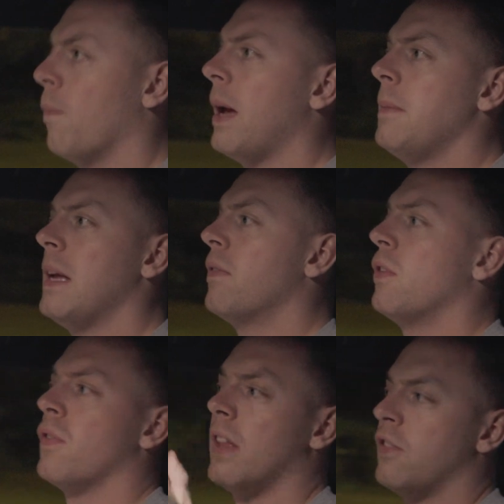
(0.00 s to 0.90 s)
maybe
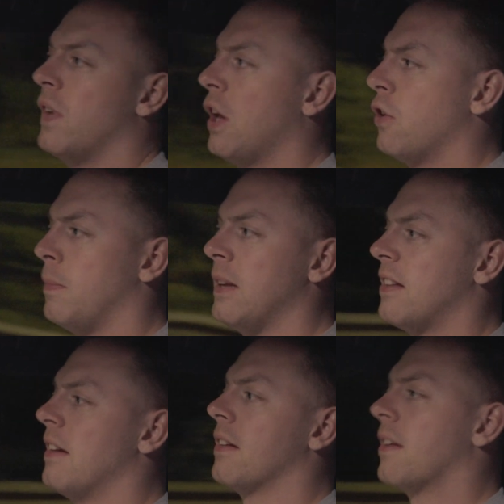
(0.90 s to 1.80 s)
even for this video to be
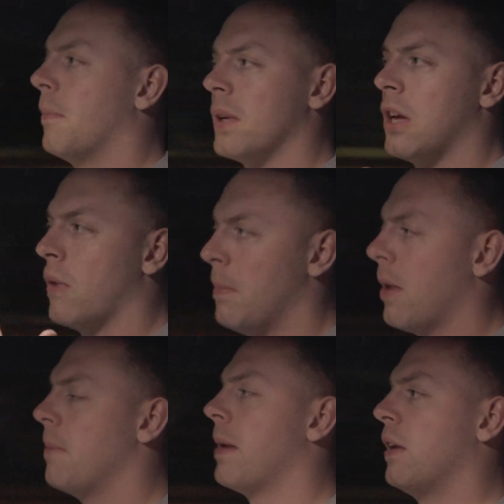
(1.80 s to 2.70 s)
sent to somebody who it
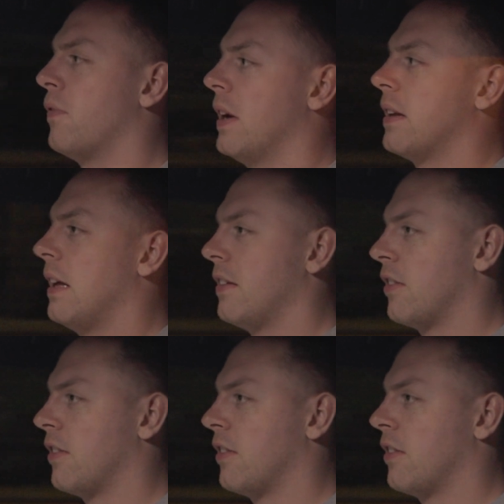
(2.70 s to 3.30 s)
might benefit.